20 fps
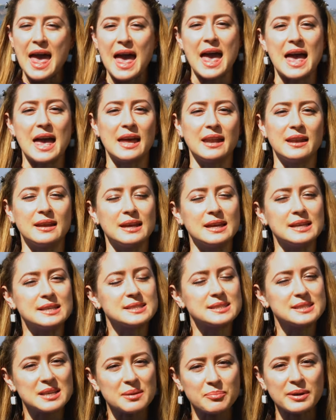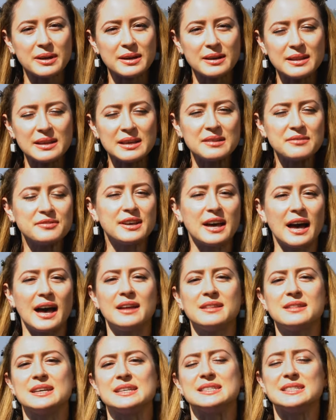and it's typically
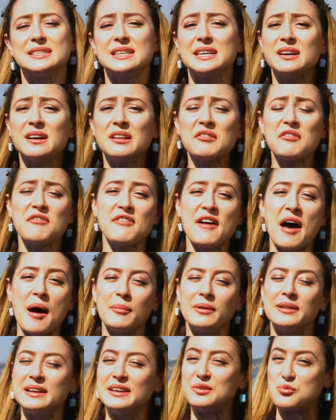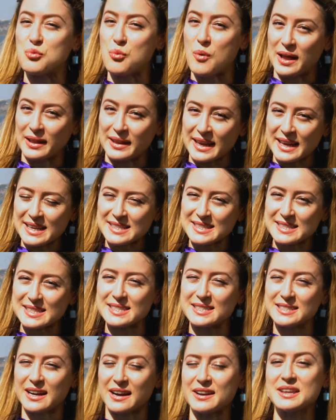got a single family dwellings
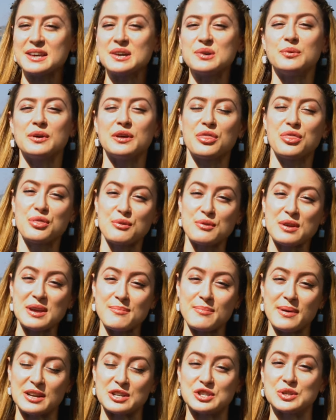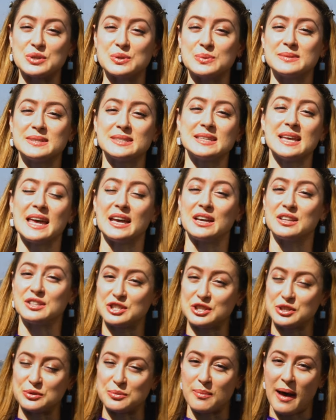starting with three bedrooms and
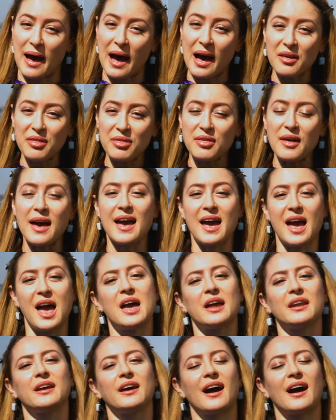two bath and